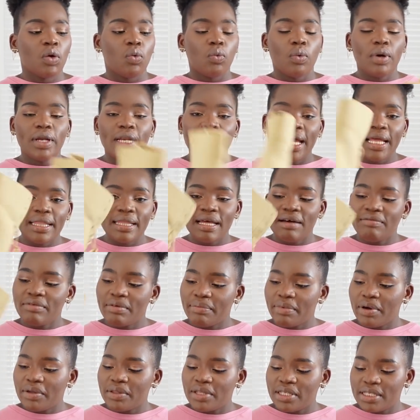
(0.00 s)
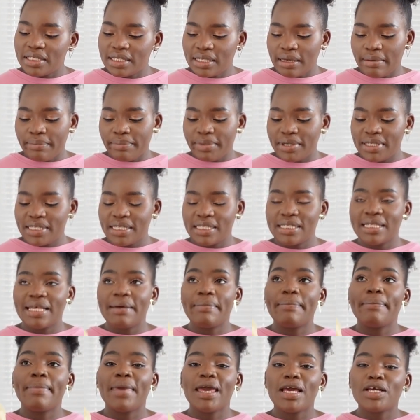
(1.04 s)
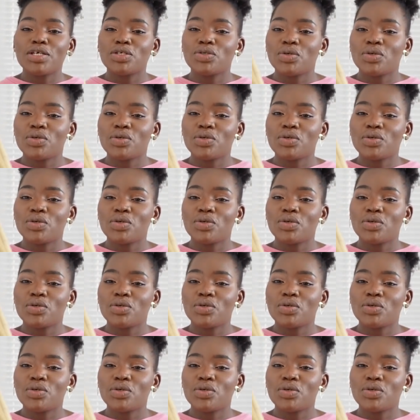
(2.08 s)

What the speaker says: What I love about this company is that they make